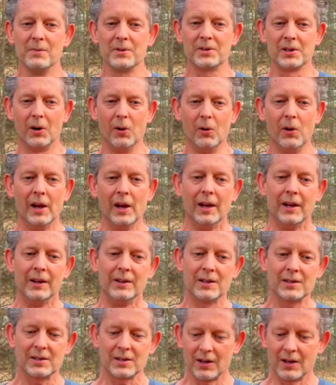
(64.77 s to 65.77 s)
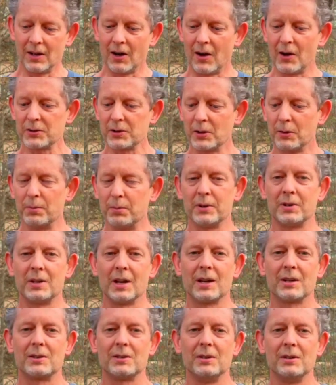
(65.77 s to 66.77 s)
So this also
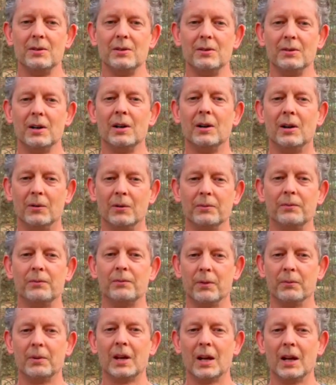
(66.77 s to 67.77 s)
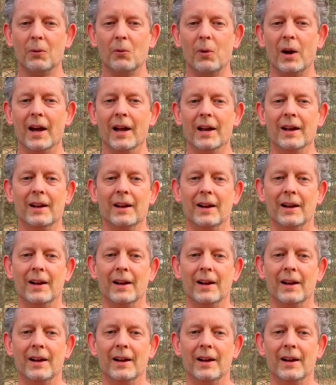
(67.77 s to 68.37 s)
protects you, from getting wet.